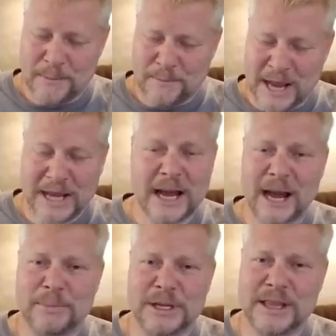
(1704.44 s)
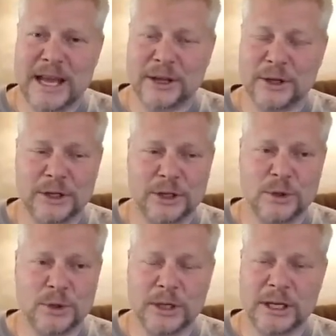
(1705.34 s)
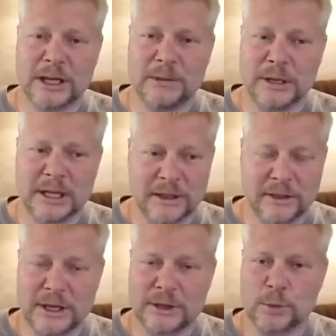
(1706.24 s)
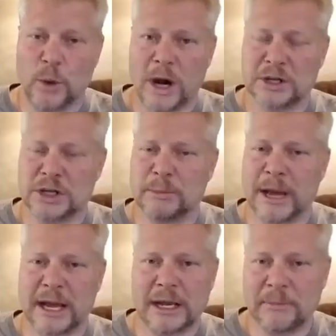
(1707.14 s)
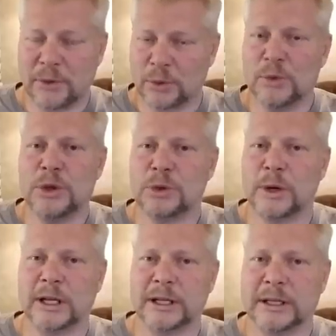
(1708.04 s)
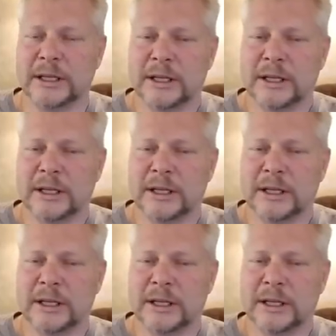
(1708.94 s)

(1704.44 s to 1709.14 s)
may not be that good. You could end up getting things washing back up through the toilet